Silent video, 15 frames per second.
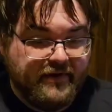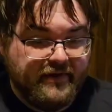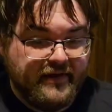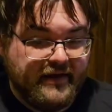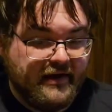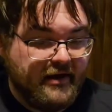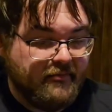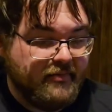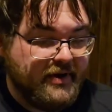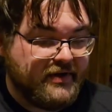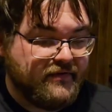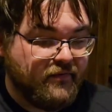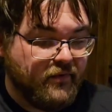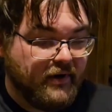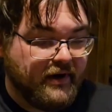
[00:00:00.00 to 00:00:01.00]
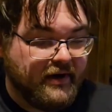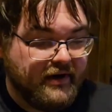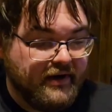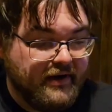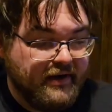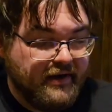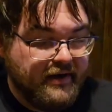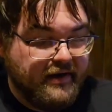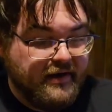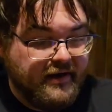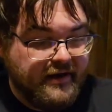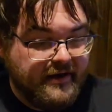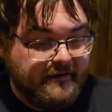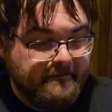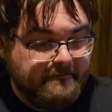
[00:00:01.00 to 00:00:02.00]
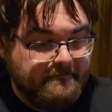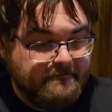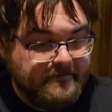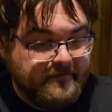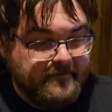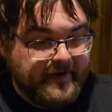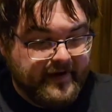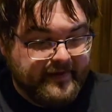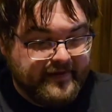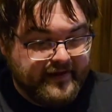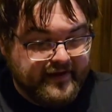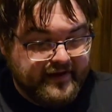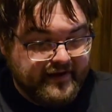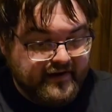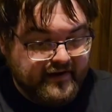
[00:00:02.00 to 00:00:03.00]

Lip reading: the pitchfork. You've got the